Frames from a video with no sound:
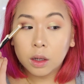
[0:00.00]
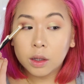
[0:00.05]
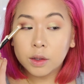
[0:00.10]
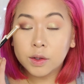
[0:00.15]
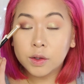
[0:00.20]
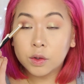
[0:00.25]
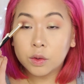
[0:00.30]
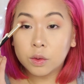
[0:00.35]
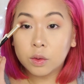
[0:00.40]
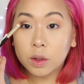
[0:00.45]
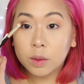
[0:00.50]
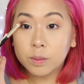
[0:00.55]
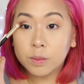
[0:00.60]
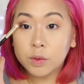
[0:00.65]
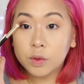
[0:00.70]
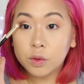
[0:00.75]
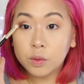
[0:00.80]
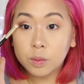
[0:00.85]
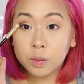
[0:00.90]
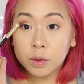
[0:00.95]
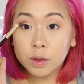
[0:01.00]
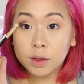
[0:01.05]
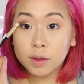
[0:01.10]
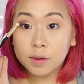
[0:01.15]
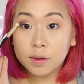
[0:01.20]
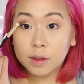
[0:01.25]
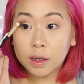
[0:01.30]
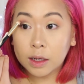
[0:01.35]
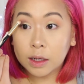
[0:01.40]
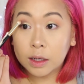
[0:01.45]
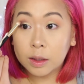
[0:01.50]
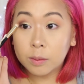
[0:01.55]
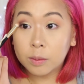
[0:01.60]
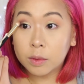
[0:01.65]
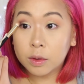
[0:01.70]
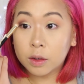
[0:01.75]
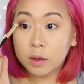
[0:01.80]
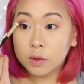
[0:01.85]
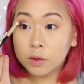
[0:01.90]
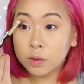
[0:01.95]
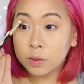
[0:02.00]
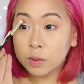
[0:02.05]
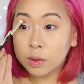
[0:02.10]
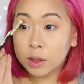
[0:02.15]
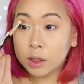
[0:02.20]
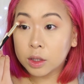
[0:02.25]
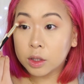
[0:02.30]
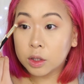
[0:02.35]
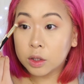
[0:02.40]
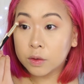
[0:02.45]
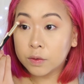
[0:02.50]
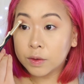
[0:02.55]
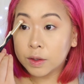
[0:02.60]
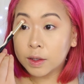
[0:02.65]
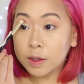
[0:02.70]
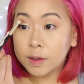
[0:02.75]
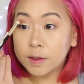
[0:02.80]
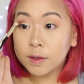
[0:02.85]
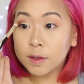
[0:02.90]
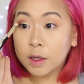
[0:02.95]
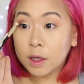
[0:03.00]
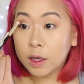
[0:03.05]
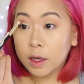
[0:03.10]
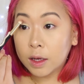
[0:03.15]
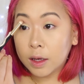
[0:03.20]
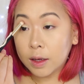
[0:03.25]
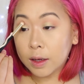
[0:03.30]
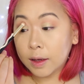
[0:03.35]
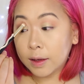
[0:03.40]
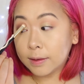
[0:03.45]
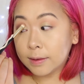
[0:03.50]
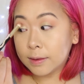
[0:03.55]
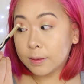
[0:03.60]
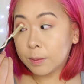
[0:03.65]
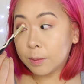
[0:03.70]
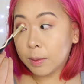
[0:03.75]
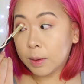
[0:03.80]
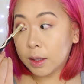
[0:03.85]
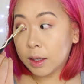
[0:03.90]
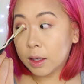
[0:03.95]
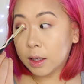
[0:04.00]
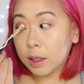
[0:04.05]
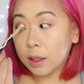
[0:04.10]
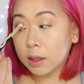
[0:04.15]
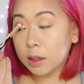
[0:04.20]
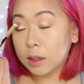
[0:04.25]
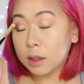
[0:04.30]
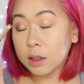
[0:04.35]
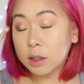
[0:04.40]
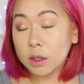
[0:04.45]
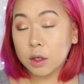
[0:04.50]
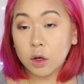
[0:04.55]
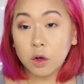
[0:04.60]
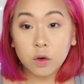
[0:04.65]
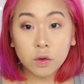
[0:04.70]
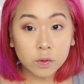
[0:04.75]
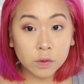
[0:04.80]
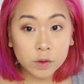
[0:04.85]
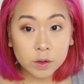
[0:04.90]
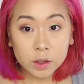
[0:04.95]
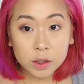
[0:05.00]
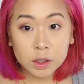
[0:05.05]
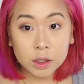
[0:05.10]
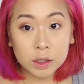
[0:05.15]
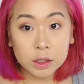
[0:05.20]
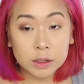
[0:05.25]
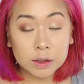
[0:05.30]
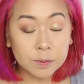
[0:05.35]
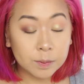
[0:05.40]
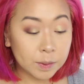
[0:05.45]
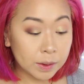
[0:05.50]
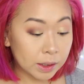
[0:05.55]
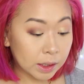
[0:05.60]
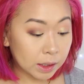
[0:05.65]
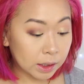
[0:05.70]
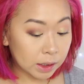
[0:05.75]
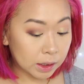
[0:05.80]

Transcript: So I'm super excited, but also really nervous. It's been over a year. It's been